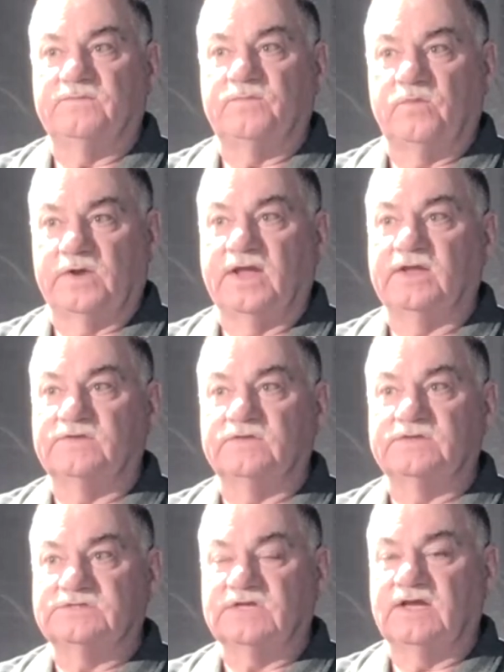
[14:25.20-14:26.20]
Port
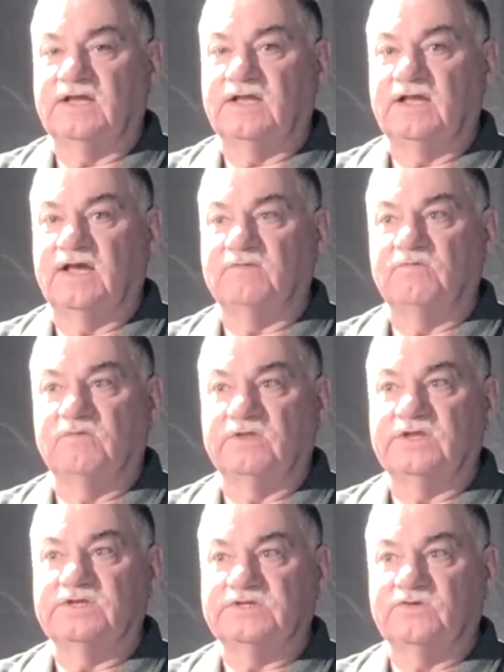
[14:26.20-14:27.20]
Angeles. I
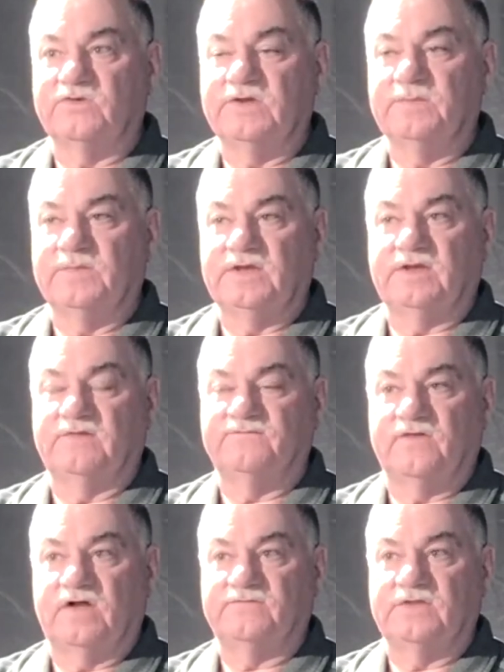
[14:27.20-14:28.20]
really enjoy being
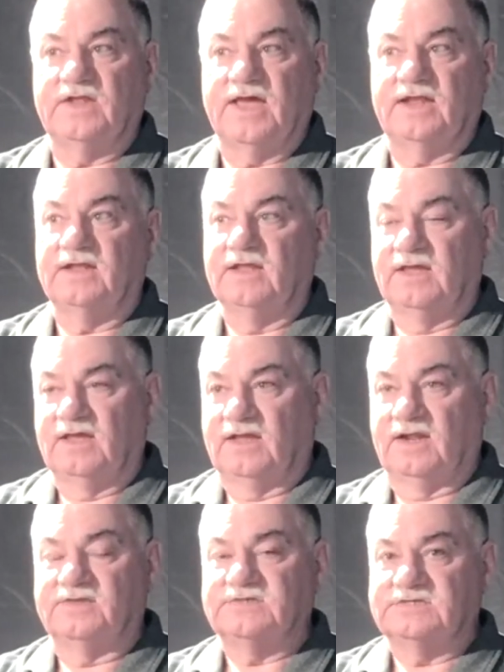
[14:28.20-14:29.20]
involved in that.
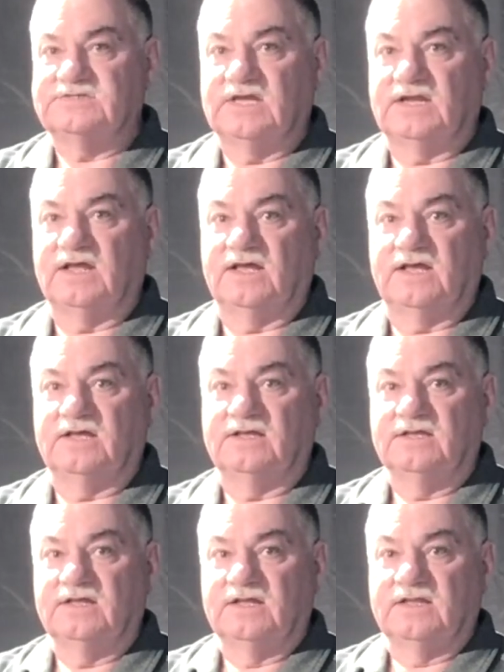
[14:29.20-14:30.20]
And as I said,
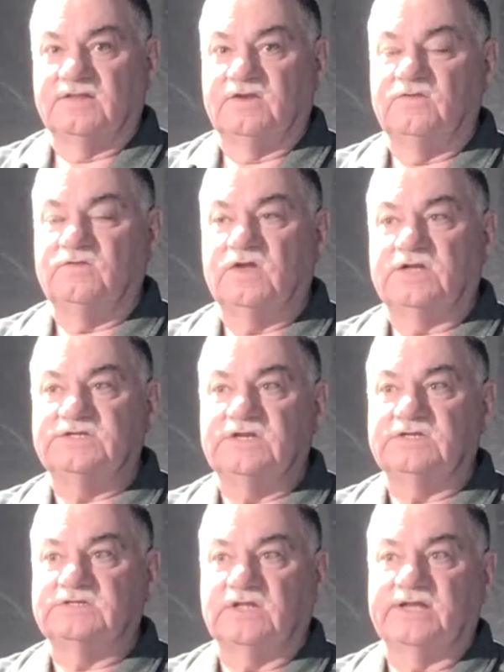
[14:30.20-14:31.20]
the New
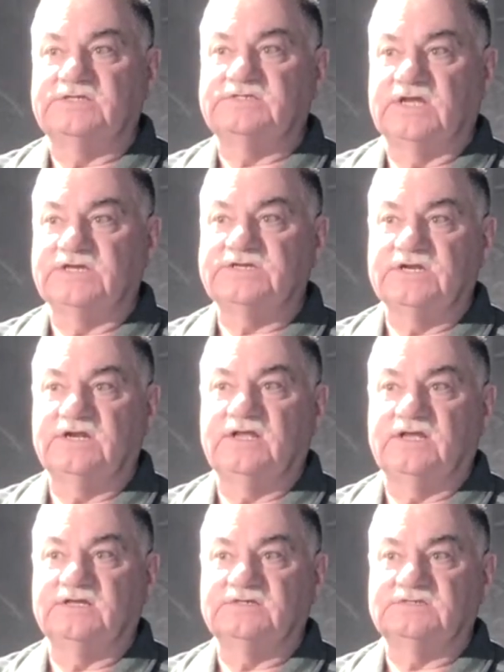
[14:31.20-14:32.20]
Dungeness Light Station
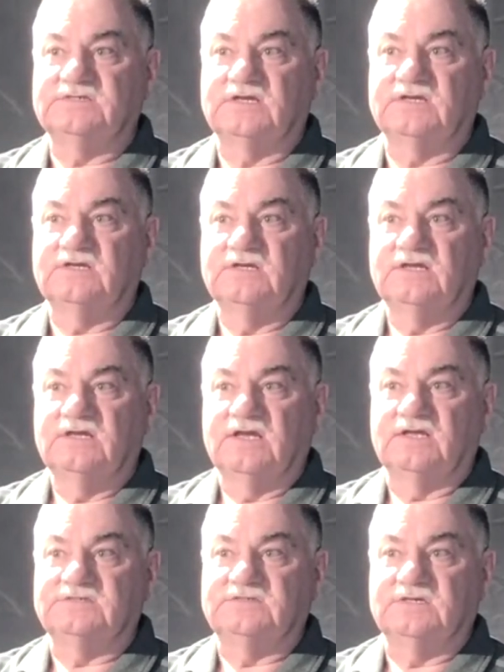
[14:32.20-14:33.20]
is
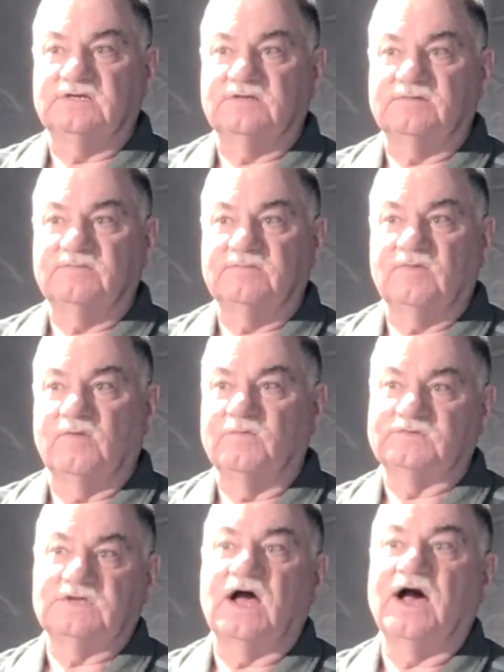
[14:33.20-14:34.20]

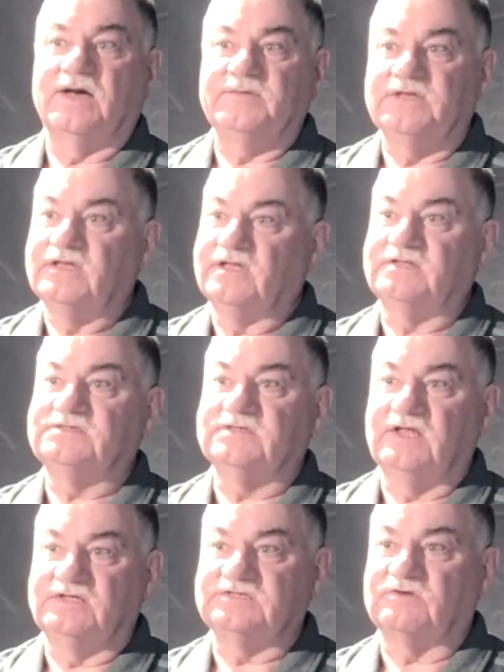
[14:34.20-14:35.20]
almost a hobby.
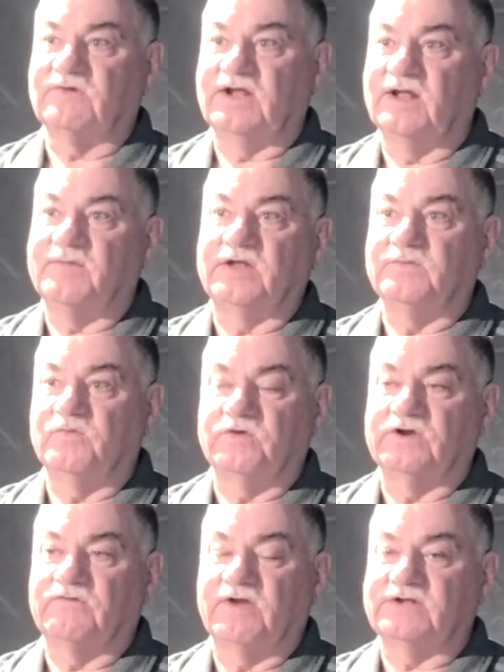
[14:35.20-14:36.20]
It's great. I'm on the board
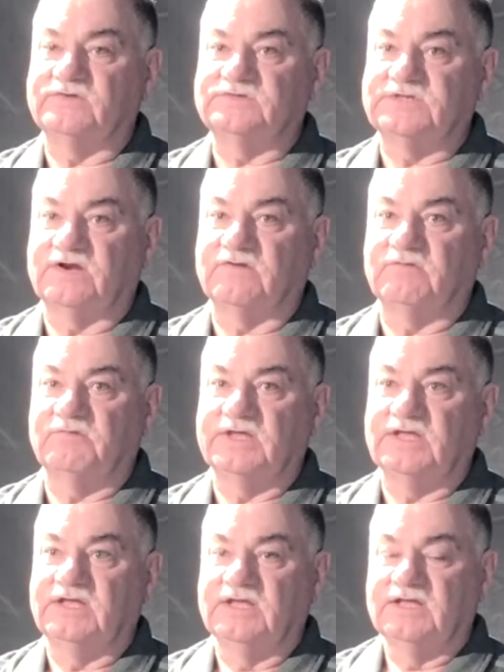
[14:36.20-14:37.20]
of directors there, and
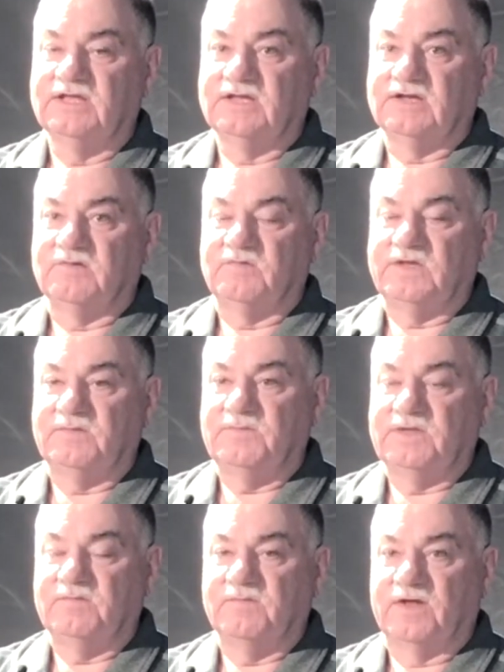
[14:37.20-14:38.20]
we
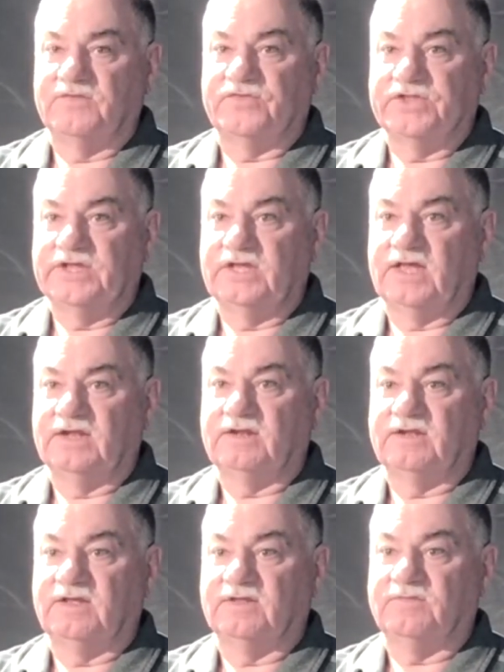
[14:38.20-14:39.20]
meet monthly,
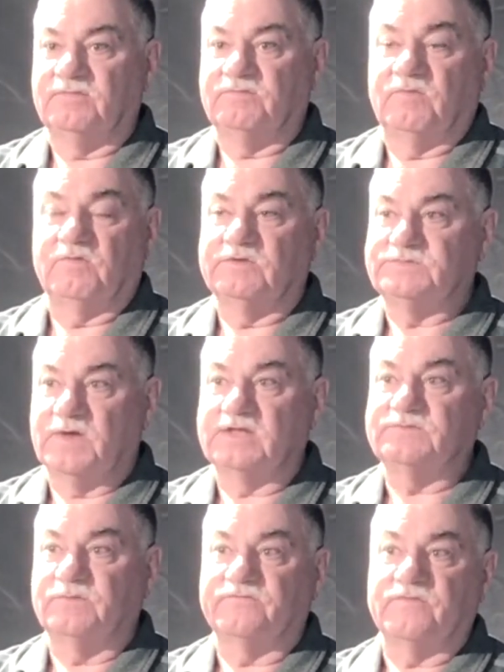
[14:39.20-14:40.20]
and we're
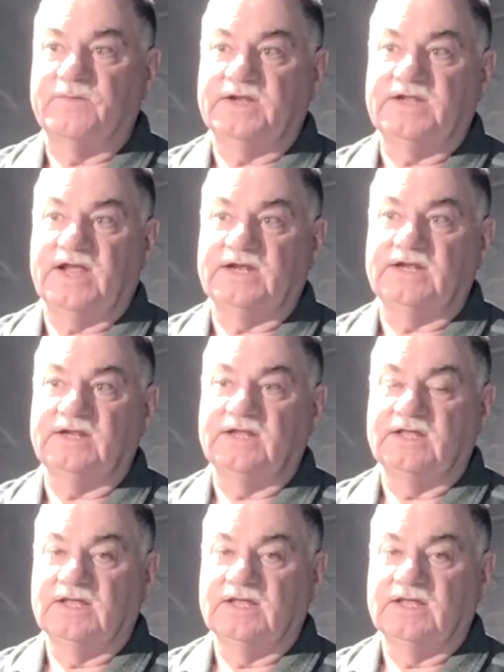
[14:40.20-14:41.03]
responsible for maintaining